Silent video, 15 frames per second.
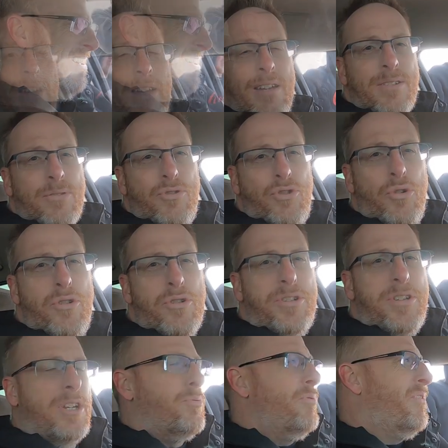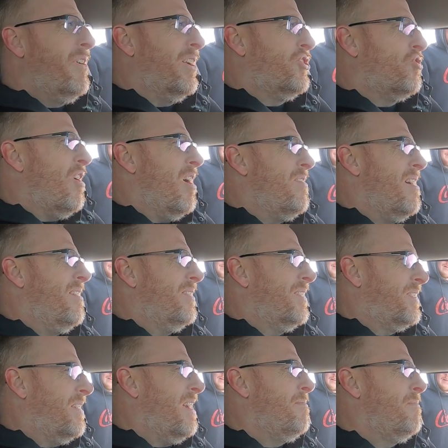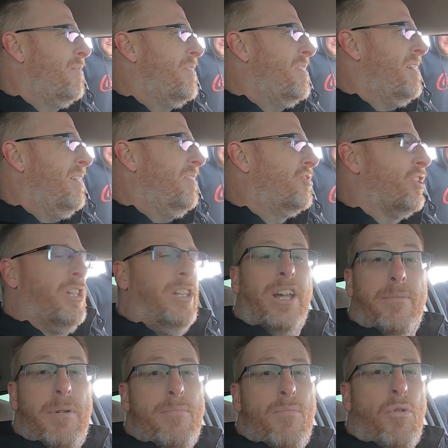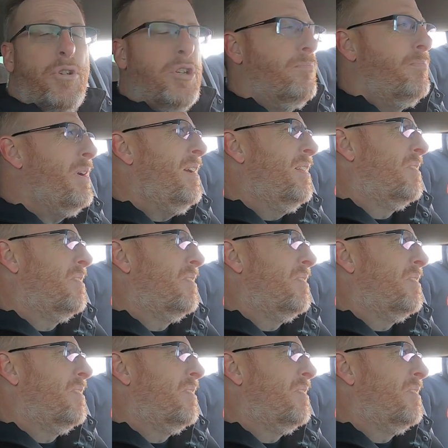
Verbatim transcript: So Junior says we've got to try that the same thing, just a little bit more speed.